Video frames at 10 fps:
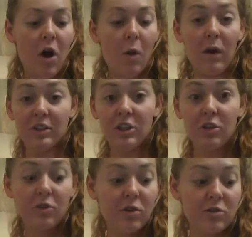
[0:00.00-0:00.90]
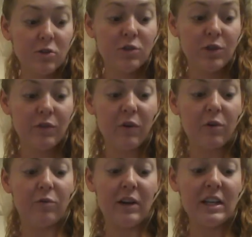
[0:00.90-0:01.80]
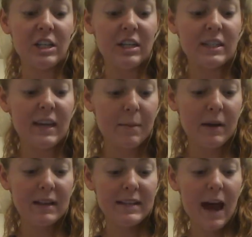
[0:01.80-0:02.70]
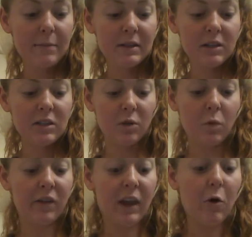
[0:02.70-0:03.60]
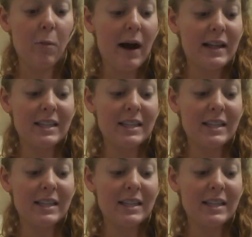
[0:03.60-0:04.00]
while two, those loosely folded regions can be adapted to where they will bind